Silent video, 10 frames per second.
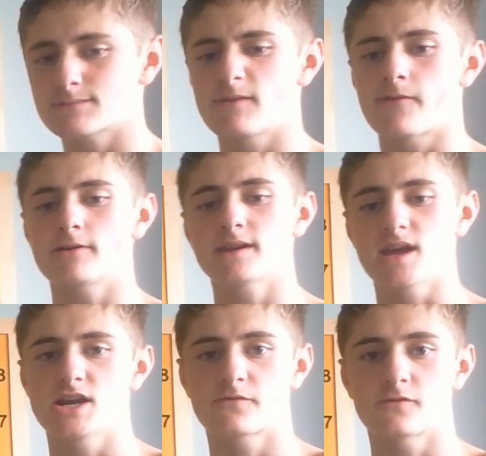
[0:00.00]
very
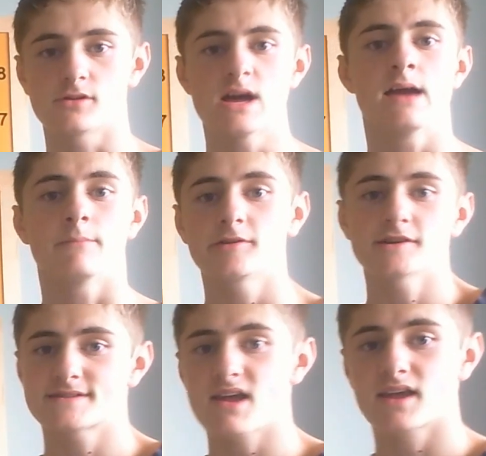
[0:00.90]
careful, because
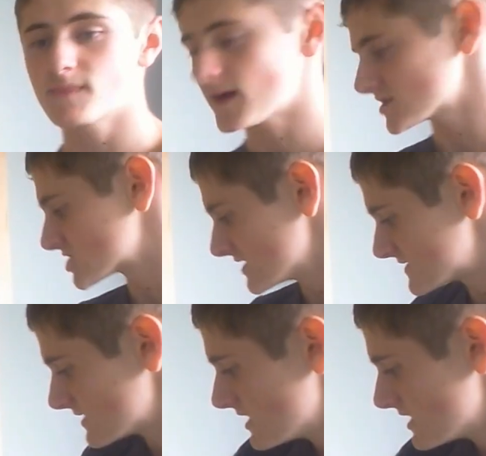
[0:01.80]
they cannot just